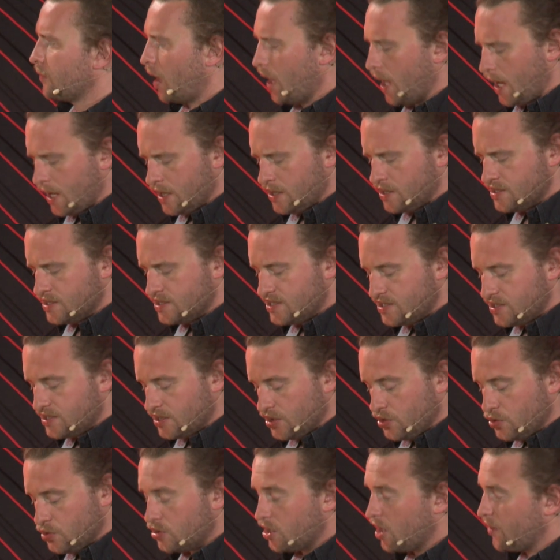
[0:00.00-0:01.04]
And
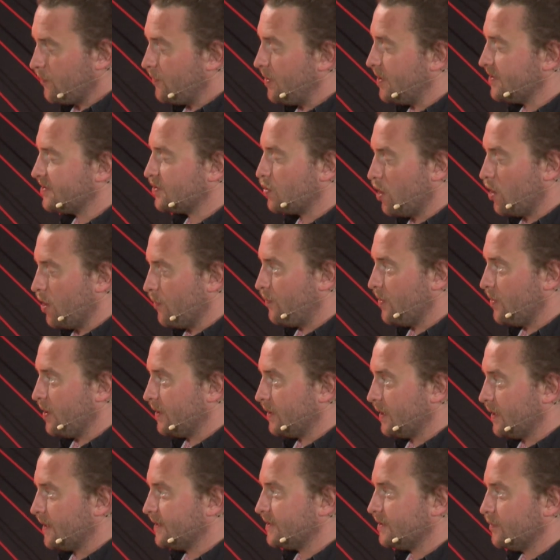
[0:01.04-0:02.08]
your company has quite a
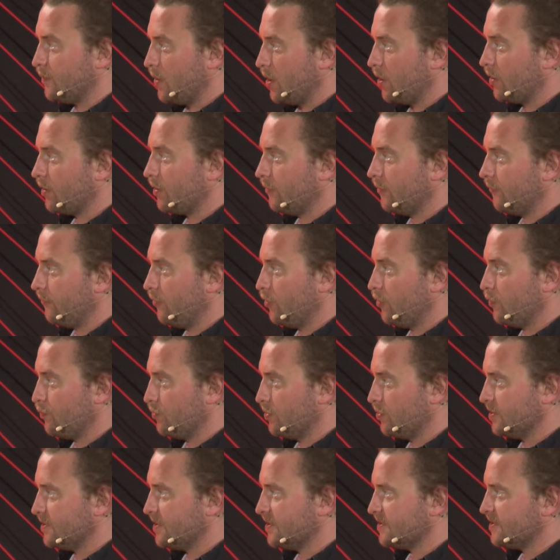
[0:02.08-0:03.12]
big Latin American
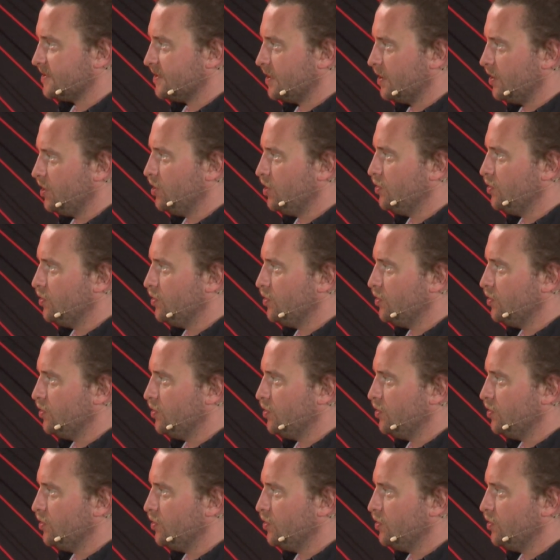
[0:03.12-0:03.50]
footprint, doesn't it?